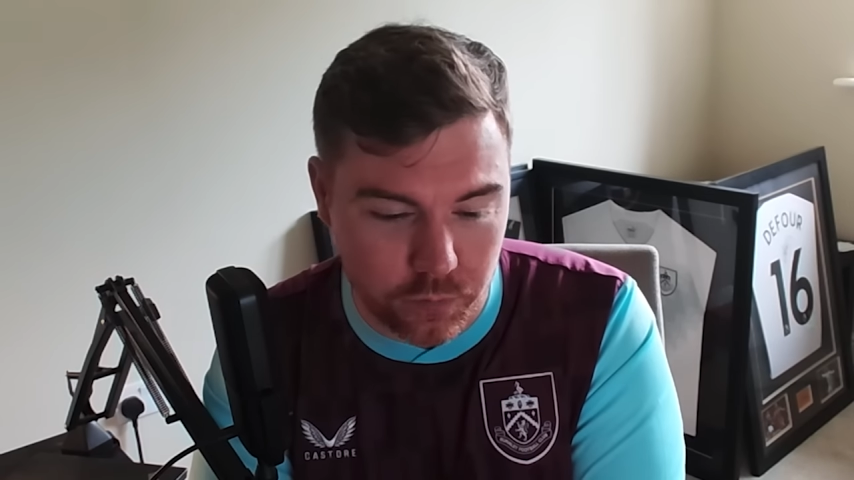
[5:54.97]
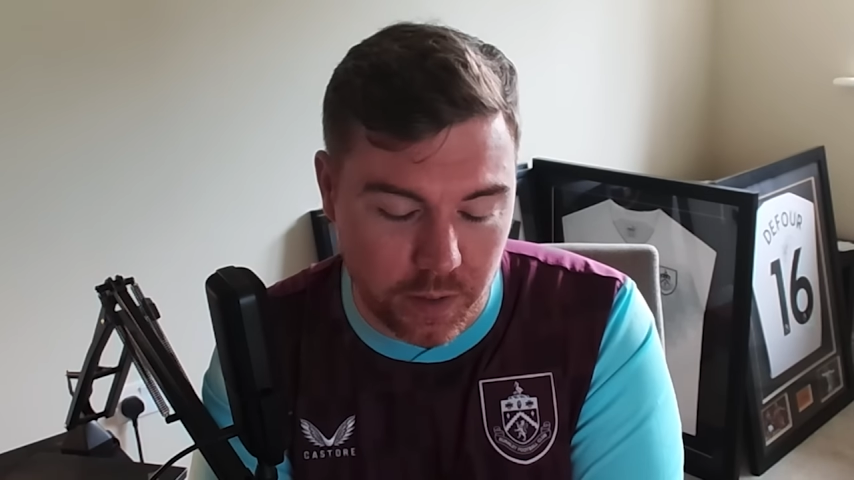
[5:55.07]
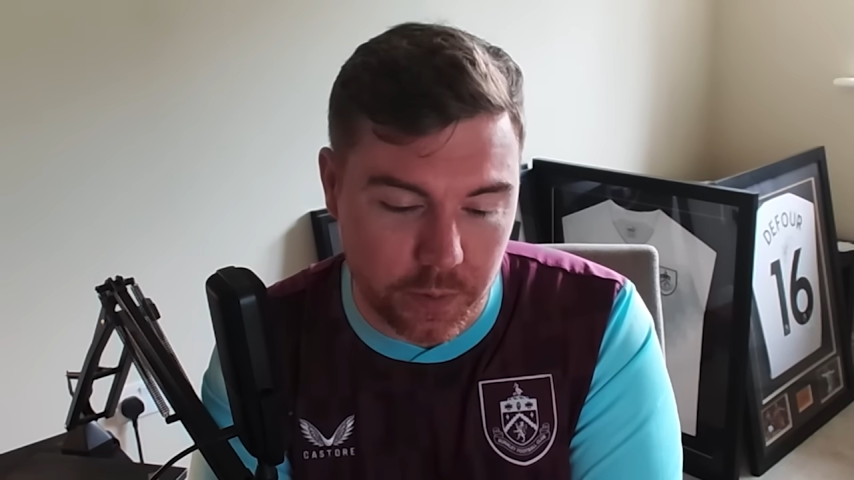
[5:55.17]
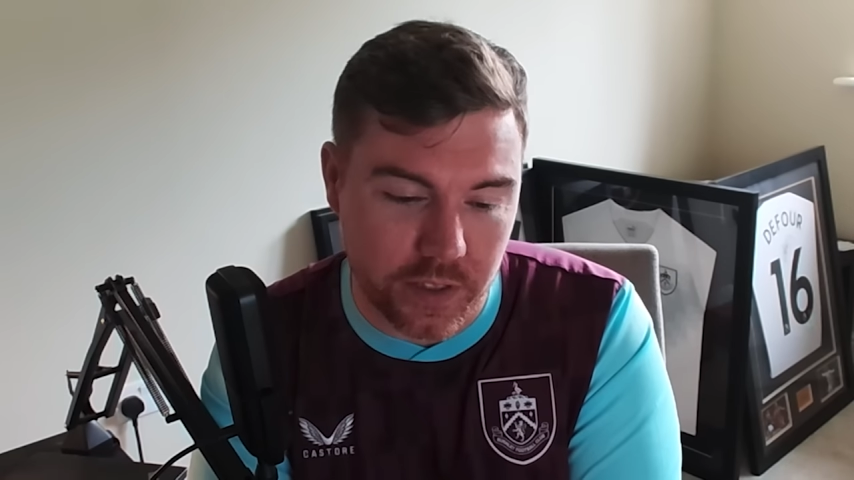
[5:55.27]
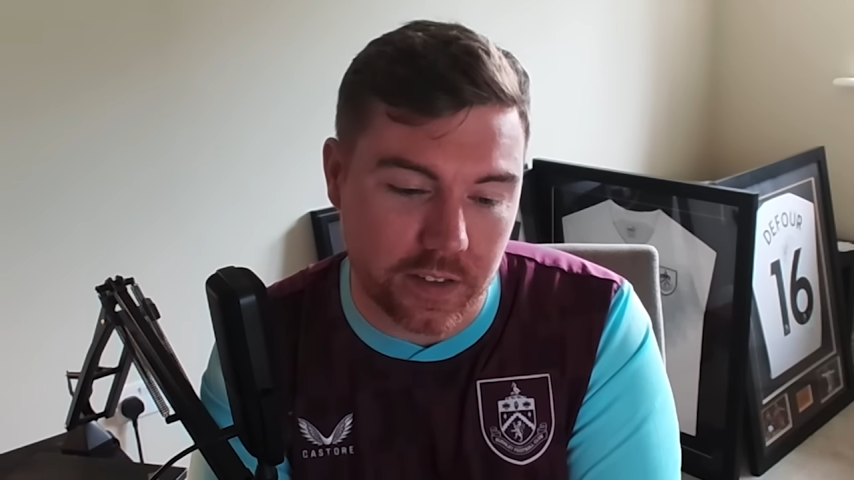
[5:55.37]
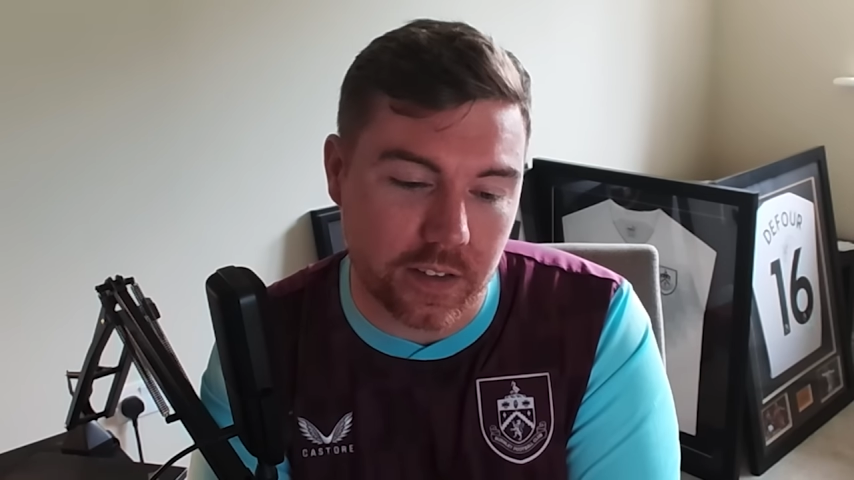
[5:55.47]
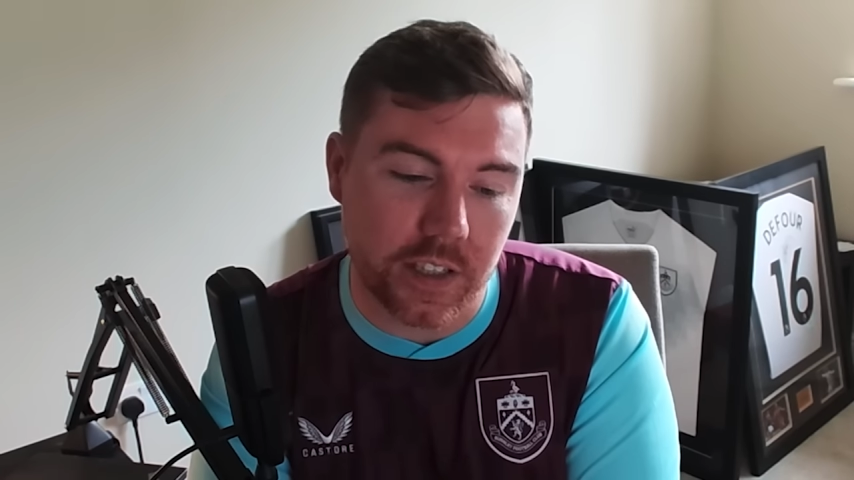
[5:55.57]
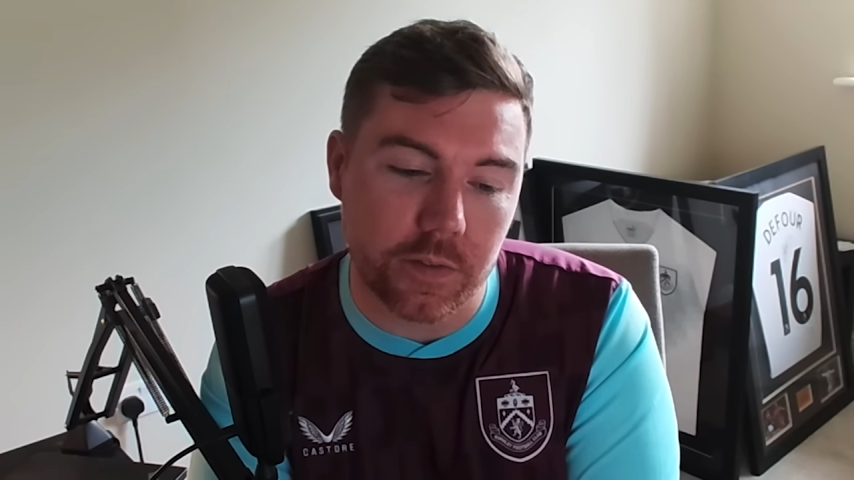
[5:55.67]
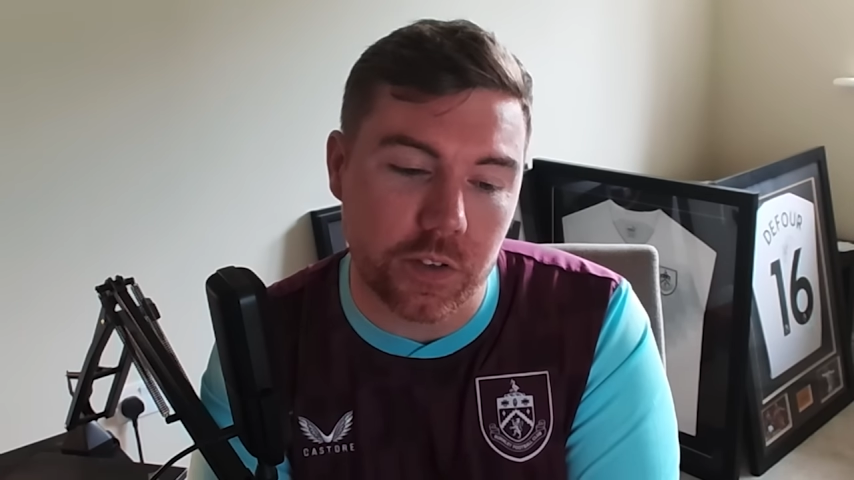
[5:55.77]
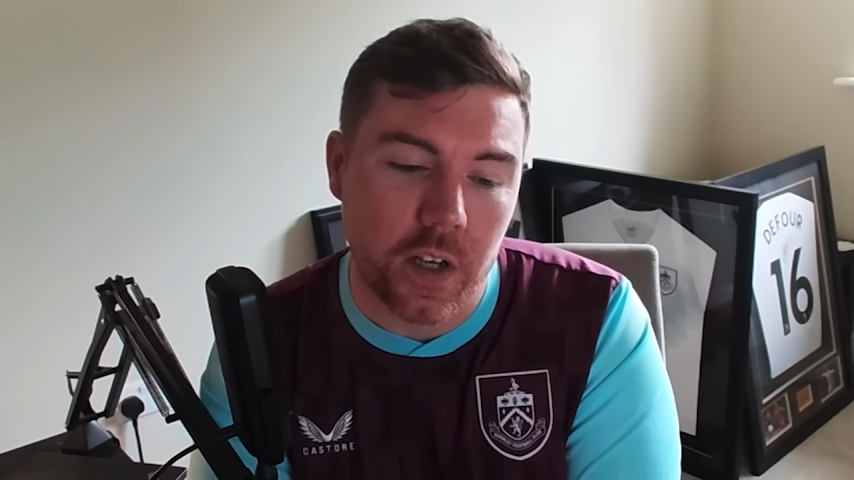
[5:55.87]

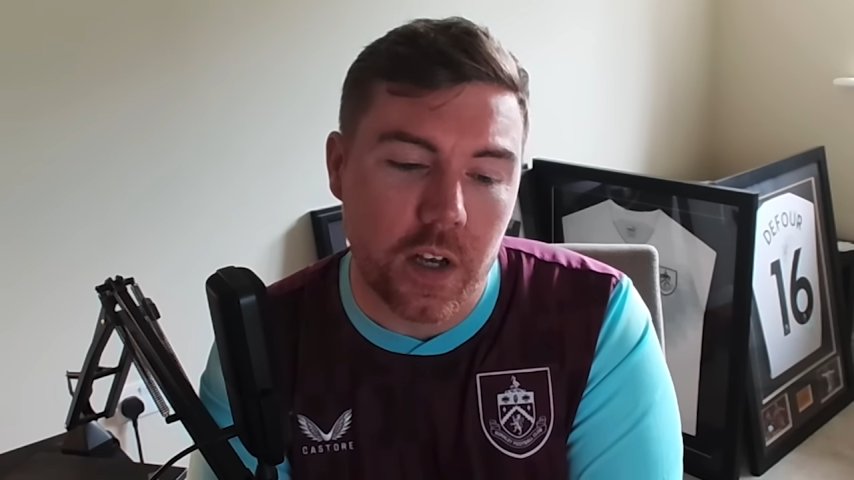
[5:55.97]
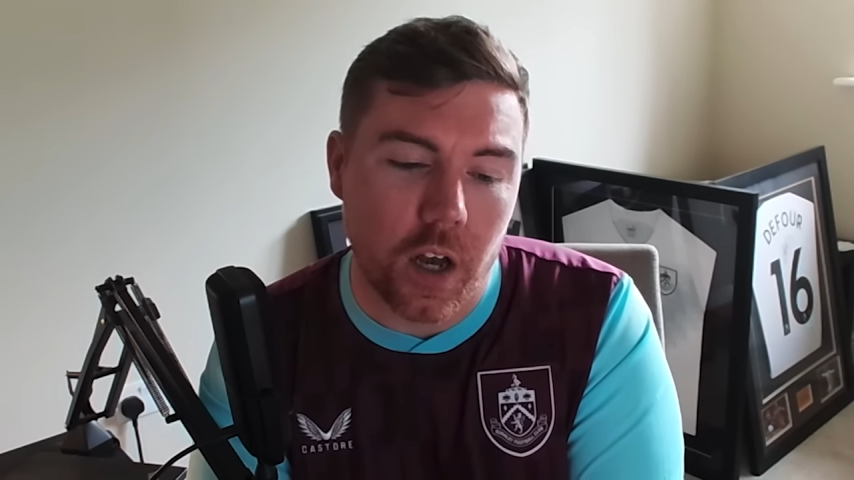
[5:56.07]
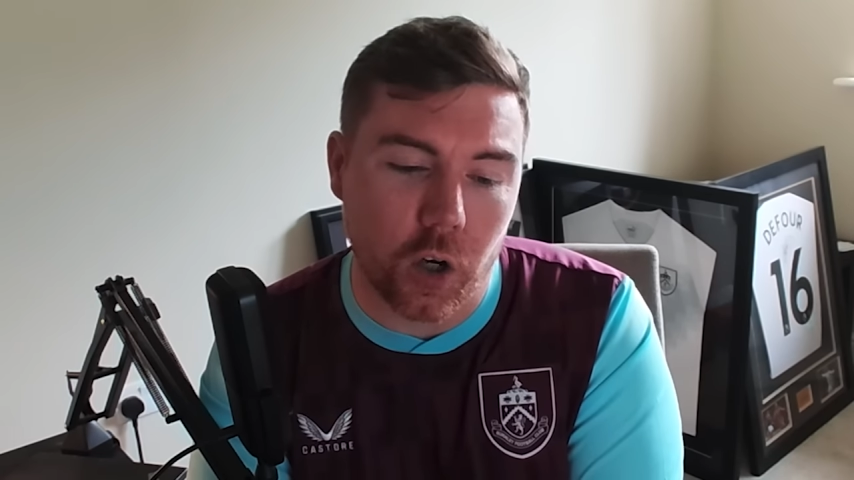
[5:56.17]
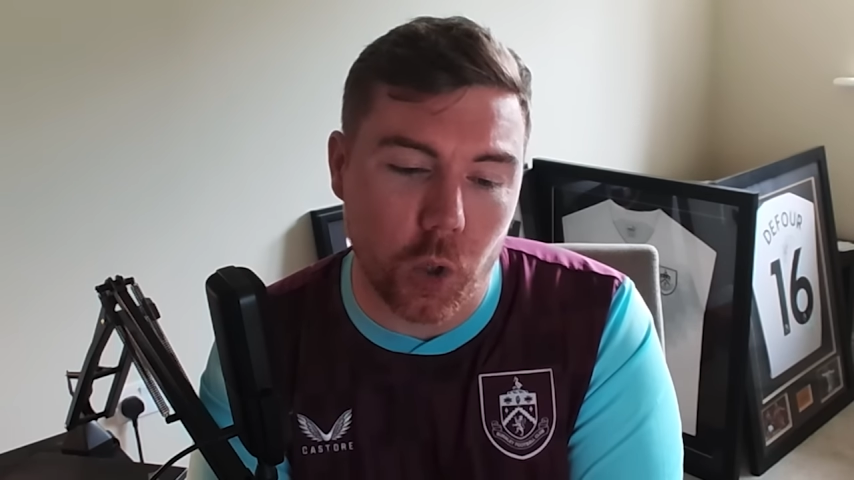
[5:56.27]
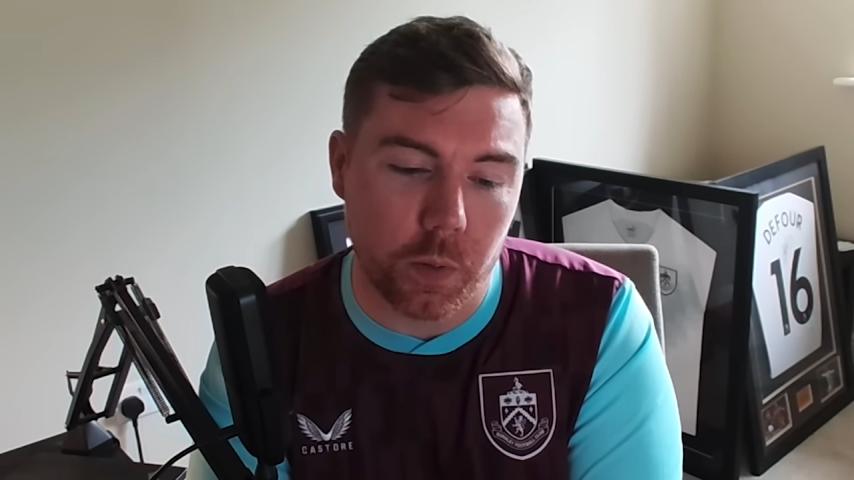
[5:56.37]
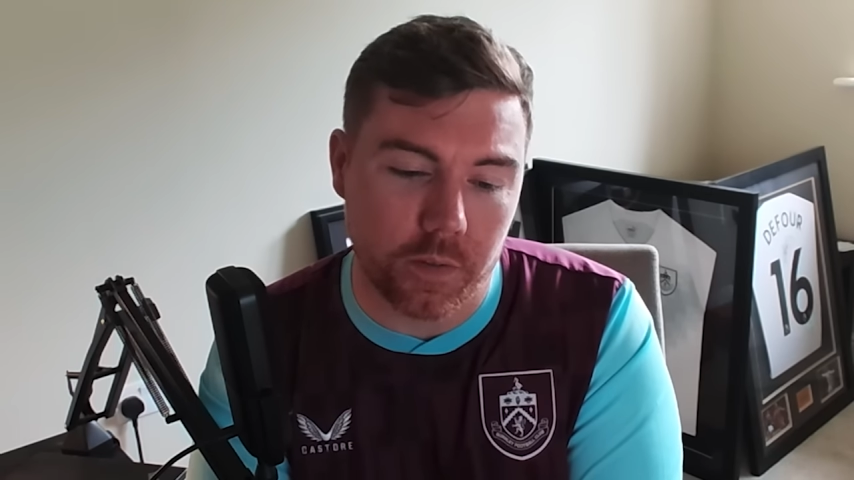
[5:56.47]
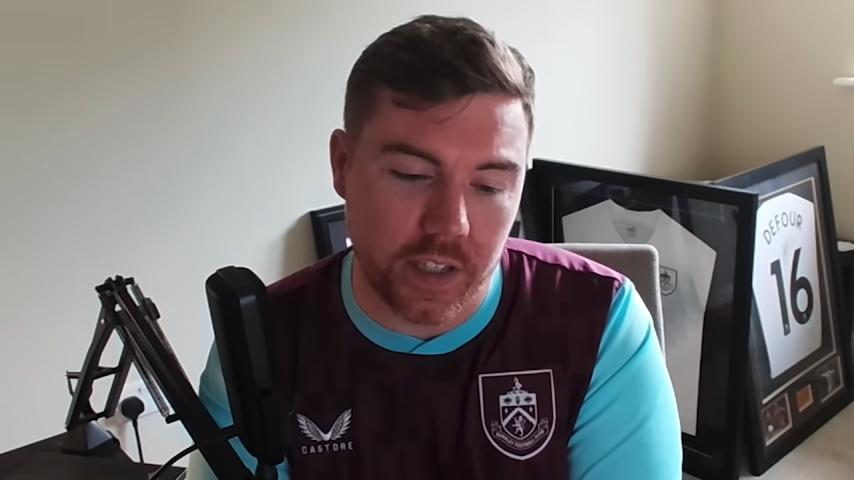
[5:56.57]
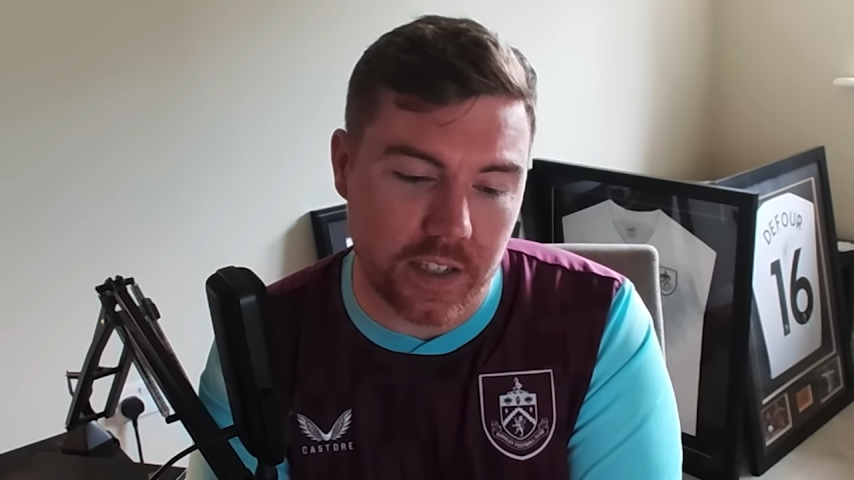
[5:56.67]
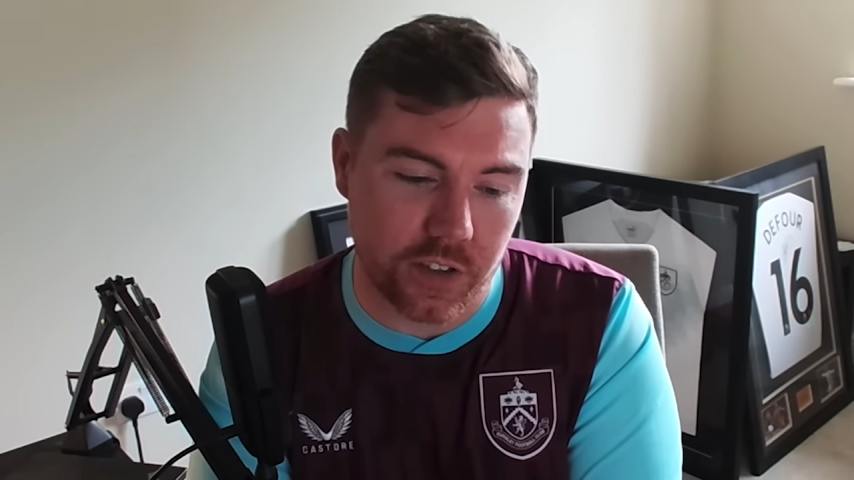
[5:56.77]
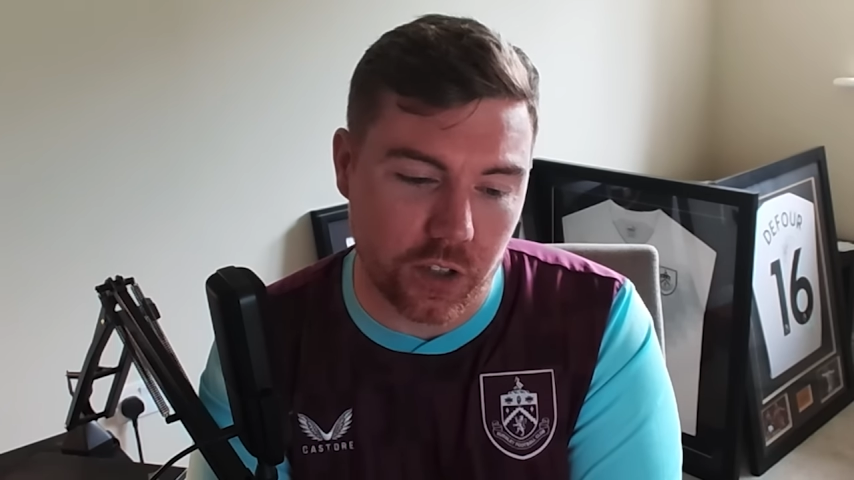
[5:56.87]
representatives a couple of
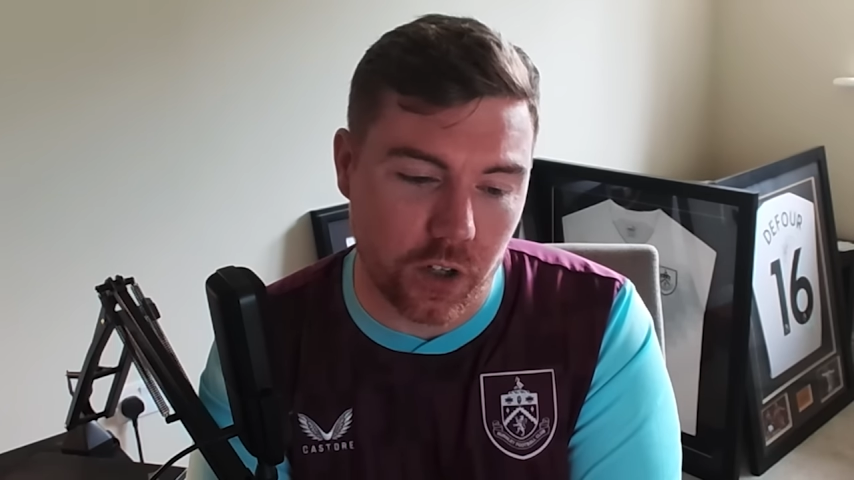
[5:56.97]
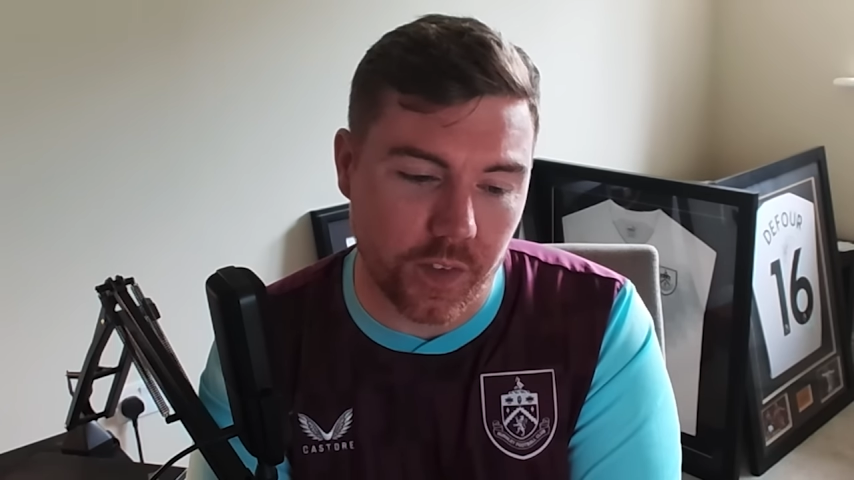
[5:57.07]
days ago,